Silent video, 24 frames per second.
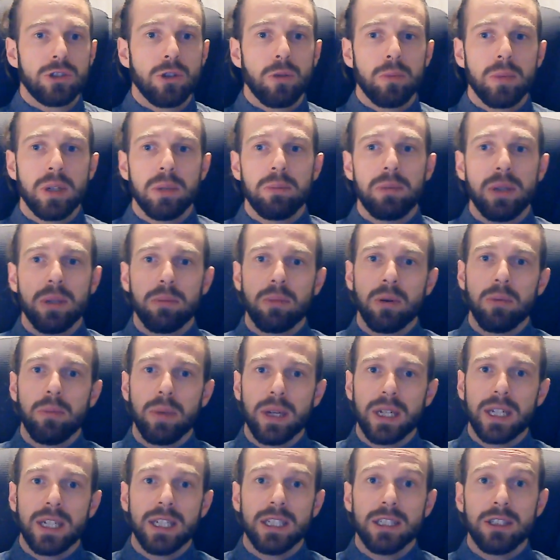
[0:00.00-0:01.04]
people
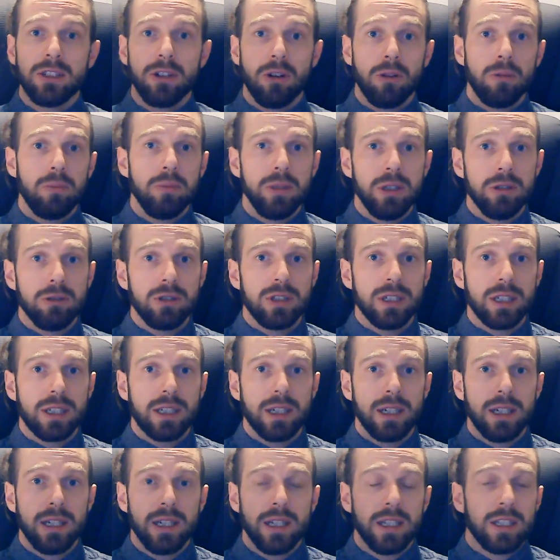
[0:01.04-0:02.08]
making dope music
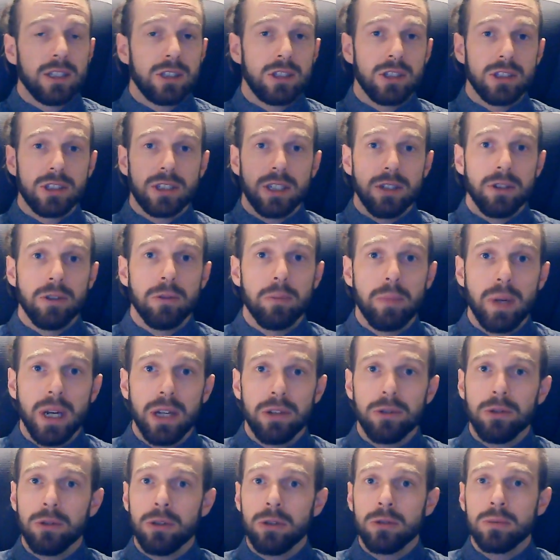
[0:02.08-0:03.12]
just in their
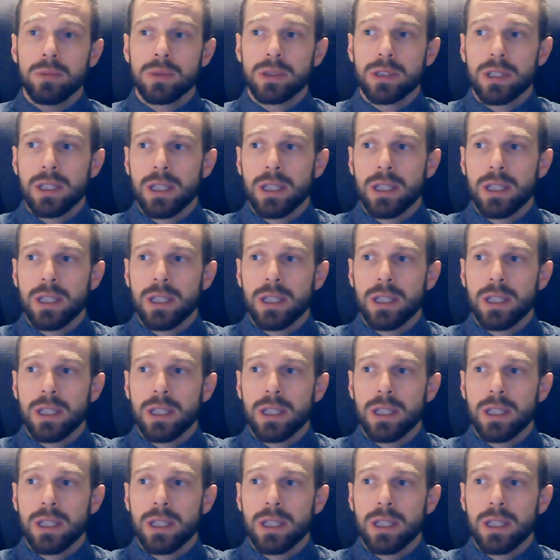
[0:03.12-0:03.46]
bedrooms